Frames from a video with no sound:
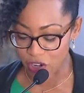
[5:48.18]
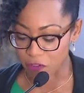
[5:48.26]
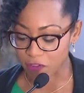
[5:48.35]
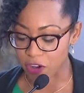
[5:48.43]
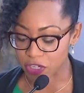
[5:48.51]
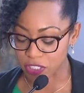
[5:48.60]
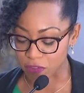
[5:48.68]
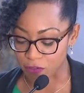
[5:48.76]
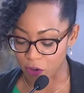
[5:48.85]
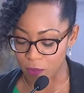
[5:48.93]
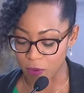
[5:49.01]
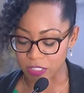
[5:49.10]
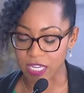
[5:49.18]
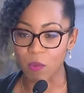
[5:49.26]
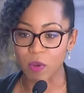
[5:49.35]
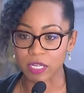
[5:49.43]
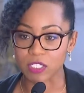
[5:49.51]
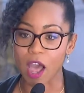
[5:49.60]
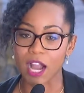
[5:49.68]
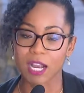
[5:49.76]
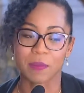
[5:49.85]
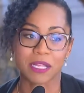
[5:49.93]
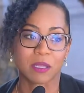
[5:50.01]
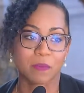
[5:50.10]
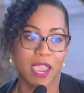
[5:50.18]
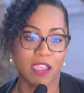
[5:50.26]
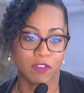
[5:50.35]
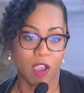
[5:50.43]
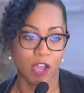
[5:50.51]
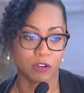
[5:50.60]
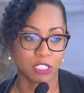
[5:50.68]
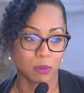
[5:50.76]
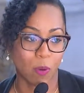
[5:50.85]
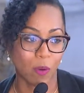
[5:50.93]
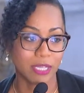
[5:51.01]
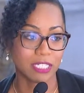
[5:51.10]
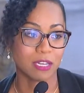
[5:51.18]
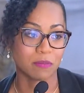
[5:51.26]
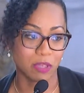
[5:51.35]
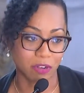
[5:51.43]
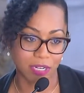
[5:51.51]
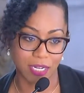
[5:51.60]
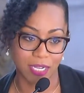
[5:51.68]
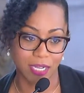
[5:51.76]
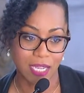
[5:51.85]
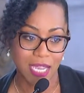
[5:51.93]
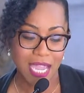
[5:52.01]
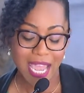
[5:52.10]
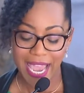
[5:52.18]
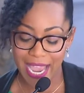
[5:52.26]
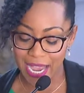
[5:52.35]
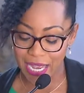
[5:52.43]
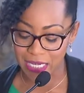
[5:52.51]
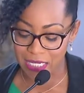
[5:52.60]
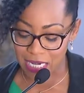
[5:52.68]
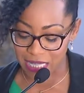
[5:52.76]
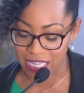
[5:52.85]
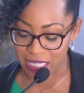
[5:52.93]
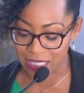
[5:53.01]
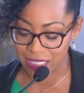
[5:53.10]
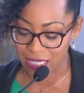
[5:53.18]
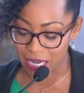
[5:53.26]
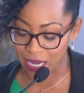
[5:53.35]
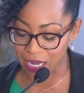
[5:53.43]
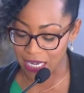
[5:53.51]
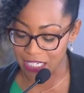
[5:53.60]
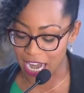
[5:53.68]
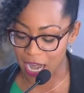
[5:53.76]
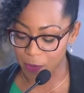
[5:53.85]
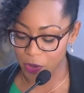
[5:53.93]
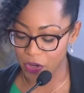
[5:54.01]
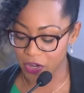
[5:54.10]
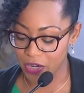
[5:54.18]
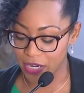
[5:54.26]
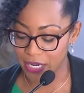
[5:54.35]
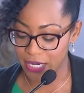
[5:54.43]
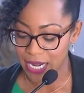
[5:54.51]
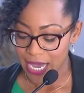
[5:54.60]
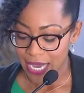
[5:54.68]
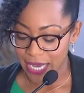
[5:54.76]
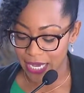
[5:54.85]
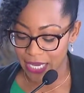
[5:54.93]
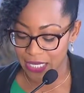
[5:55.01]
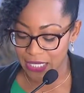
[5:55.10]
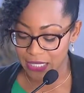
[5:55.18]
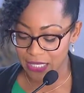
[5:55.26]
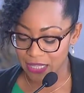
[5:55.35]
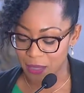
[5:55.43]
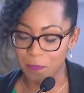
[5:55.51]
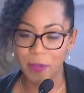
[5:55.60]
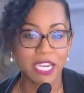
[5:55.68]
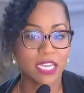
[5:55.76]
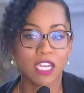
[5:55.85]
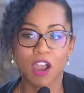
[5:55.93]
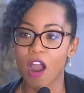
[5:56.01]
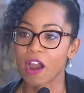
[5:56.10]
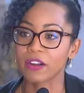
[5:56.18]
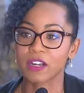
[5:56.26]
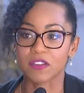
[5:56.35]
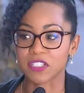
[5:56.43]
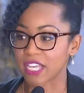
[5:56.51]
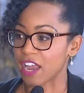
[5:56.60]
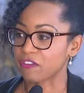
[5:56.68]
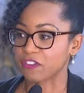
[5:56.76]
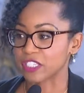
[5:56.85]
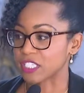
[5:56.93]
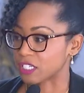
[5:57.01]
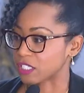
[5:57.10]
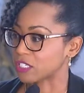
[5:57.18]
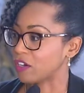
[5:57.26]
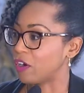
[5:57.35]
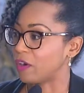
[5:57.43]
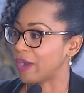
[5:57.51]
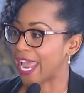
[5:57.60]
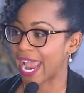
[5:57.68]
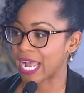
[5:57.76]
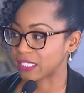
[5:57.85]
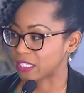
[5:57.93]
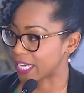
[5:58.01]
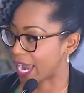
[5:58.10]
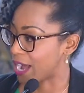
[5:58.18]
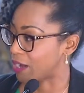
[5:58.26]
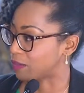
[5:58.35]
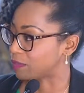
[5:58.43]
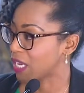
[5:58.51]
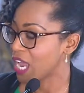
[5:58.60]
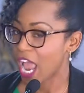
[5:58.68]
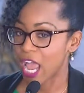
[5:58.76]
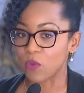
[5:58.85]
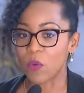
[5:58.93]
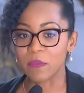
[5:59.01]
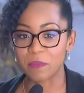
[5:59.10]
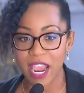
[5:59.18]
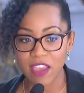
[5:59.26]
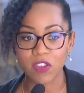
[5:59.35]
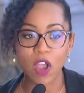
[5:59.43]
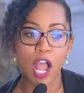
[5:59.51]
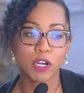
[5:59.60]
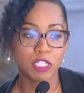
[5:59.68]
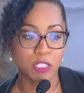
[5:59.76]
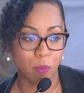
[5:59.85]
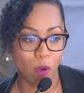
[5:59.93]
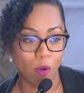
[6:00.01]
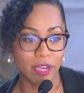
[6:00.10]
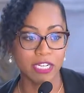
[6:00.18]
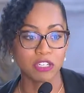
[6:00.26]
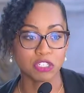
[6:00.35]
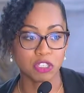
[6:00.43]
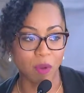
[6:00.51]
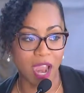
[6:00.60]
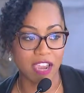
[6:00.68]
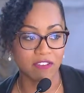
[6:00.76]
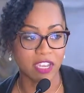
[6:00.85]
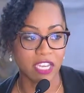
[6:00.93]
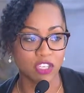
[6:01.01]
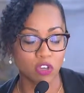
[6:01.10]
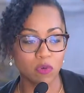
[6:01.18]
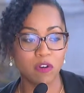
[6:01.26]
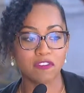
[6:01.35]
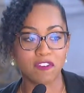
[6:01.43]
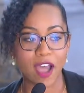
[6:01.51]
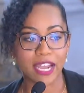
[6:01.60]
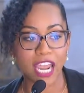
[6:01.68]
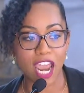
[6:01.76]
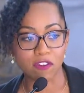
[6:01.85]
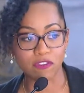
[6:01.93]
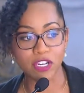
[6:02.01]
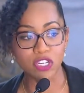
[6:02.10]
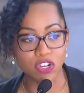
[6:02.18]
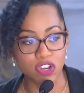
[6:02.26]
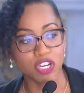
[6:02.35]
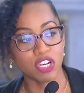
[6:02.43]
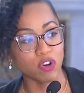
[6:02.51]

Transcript: First and foremost, I want to talk about the Bayview Hunters Point community. And this neighborhood is the beating heart of San Francisco, hands down. And when Bayview Hunters Point is thriving, you will find every nook and